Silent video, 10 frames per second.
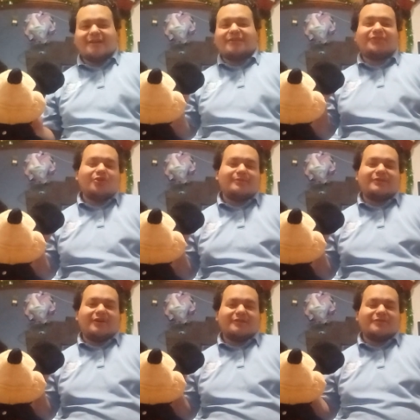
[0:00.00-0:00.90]
her a silver
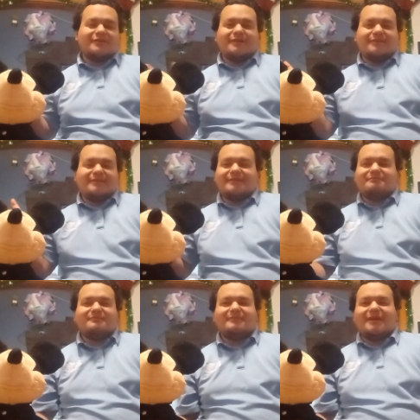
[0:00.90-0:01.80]
doggo because
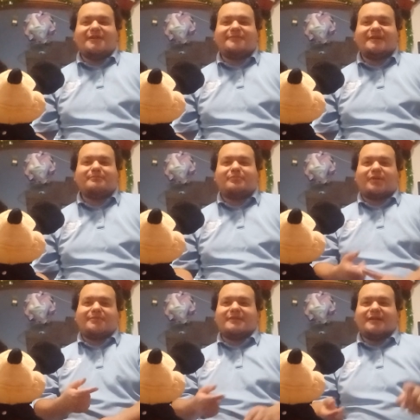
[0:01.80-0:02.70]
every
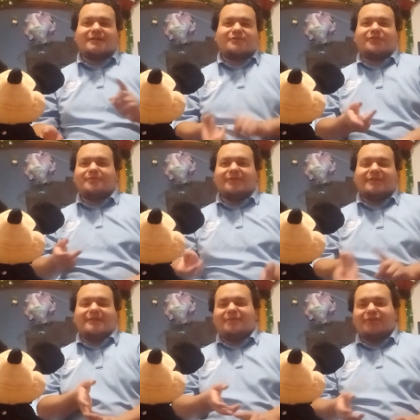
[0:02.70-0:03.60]
birthday, Christmas,
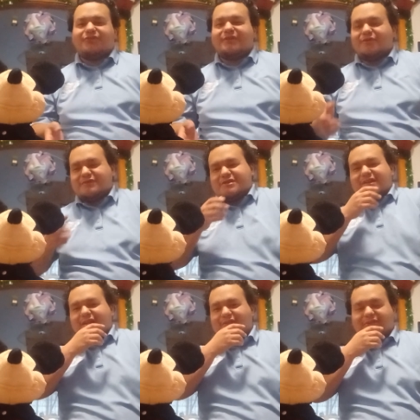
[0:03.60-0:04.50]
anniversary, I wish I
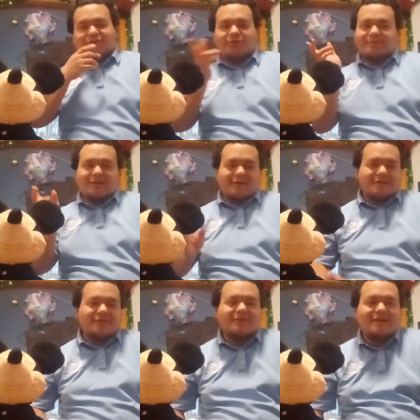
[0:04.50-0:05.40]
get her a silver
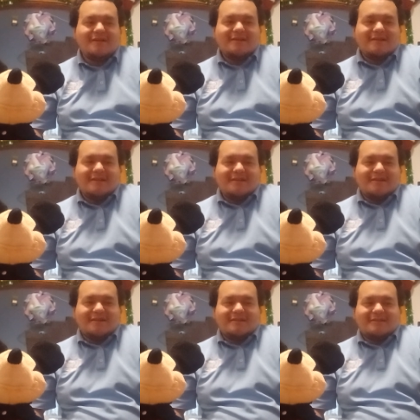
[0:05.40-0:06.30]
doggo. Yep,
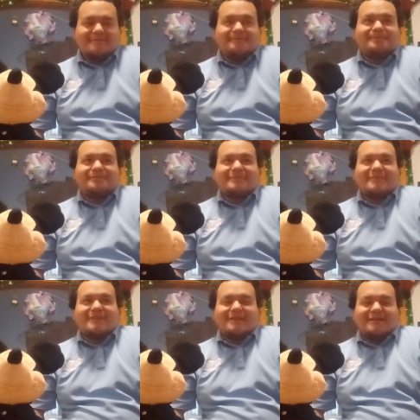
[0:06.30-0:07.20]
that's the thing I collect.
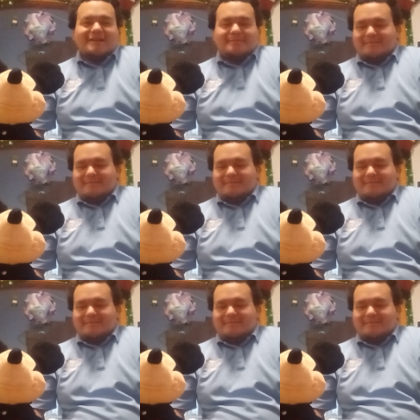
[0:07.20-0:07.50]
Yep.